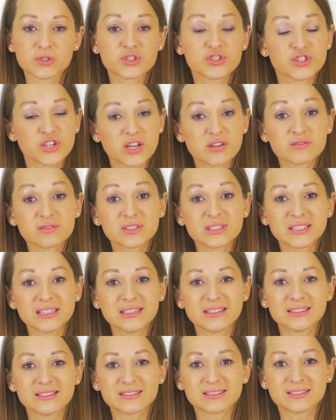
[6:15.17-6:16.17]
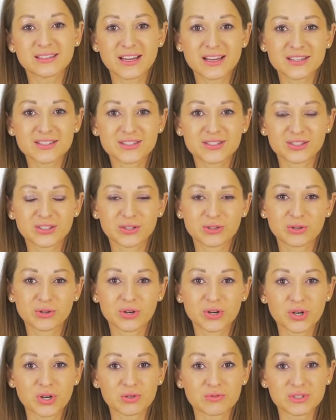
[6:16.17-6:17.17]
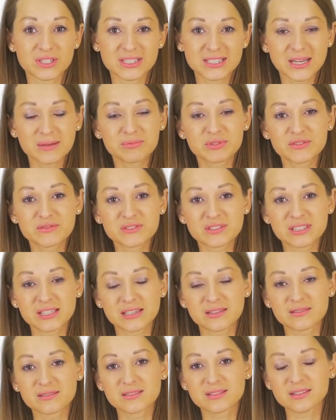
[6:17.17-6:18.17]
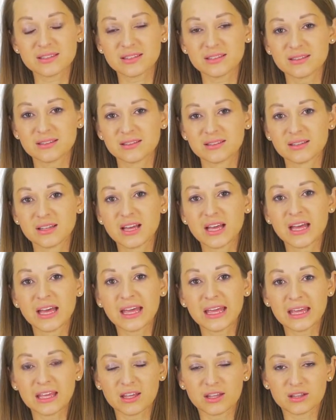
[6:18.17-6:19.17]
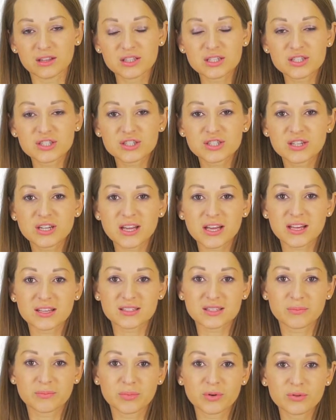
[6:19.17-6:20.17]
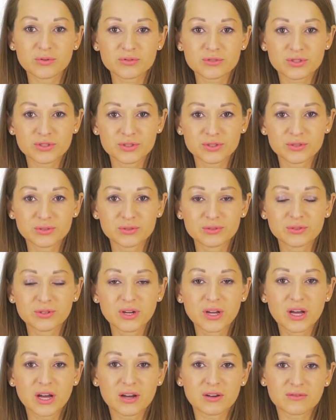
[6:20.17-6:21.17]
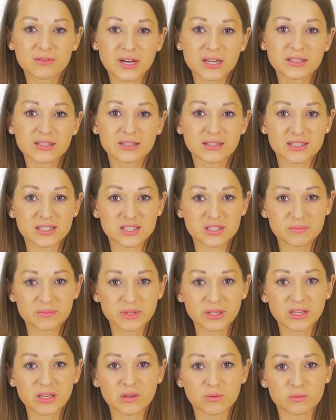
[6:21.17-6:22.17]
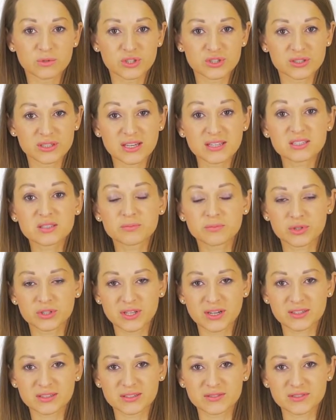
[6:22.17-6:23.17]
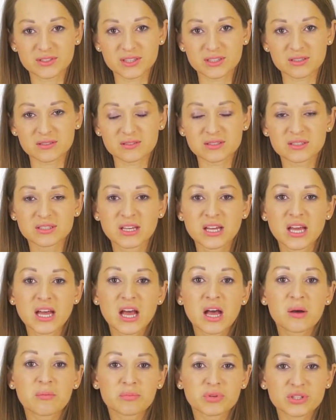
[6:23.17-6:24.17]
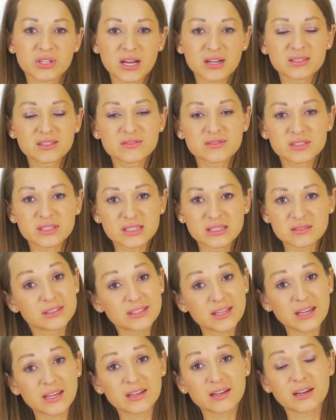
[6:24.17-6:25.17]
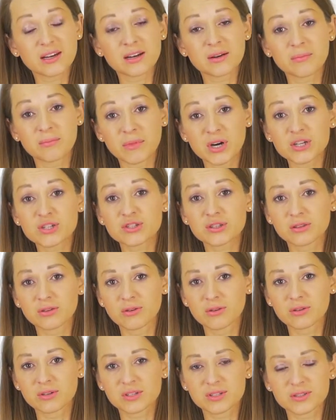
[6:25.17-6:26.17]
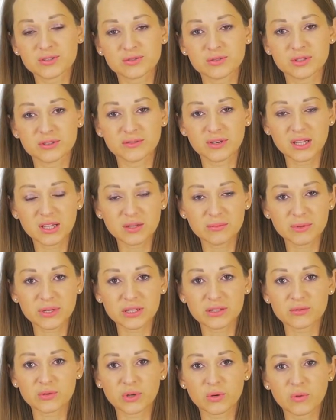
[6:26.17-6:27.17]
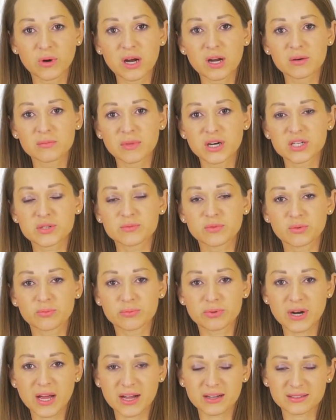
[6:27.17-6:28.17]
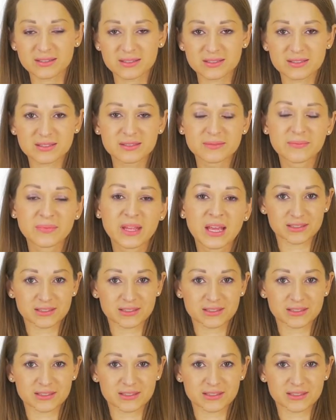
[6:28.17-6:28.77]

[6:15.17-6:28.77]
generally test your receptive skills in English, as opposed to writing and speaking, which test productive skills. Productive skills take much longer to develop and require much more practice.